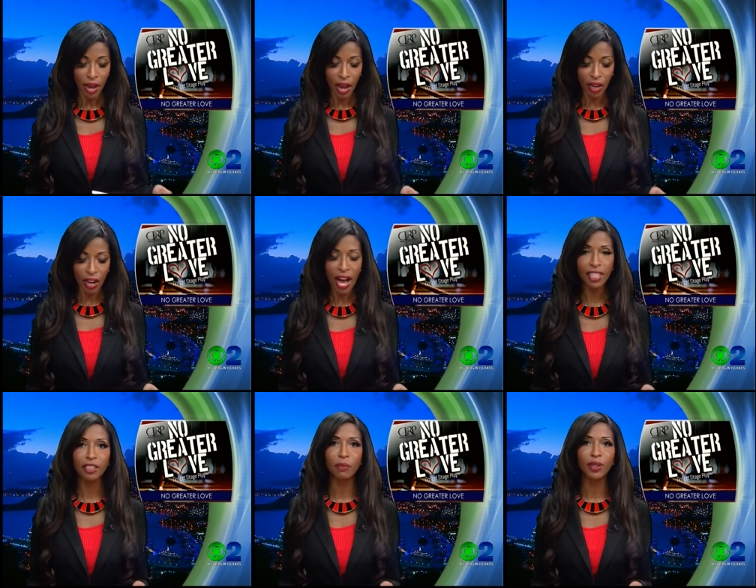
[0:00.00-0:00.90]
A
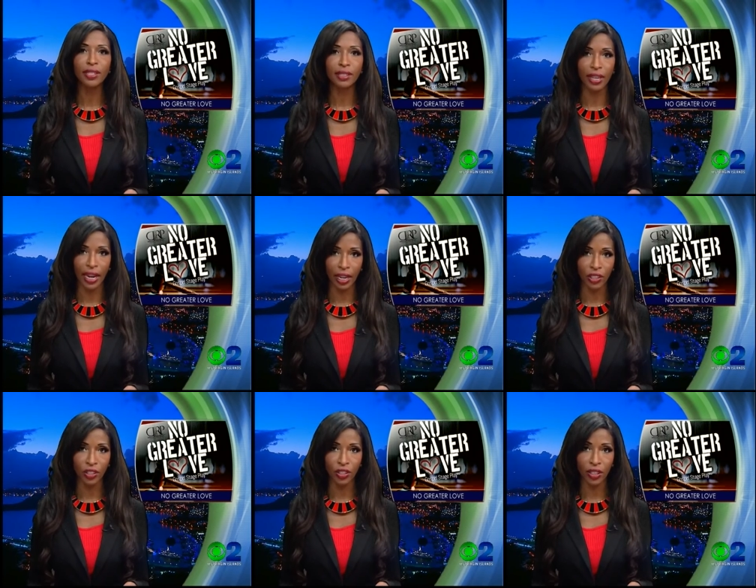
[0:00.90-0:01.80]
Gospel
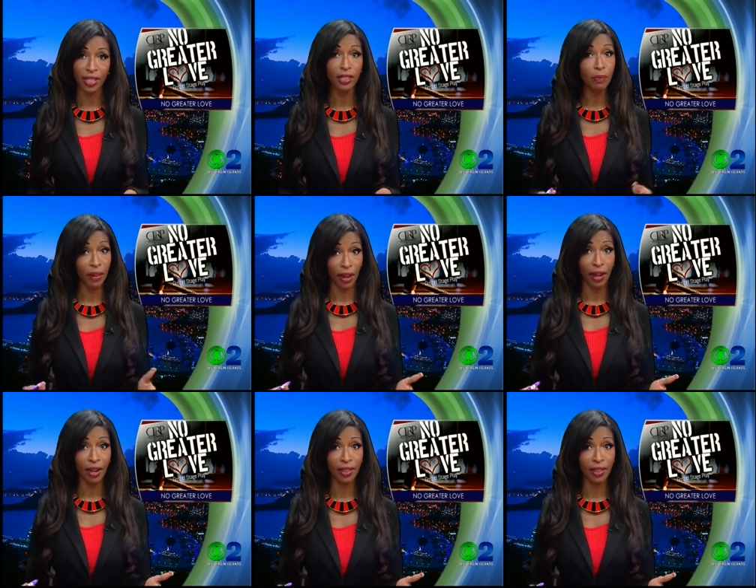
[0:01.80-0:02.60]
Stage is a play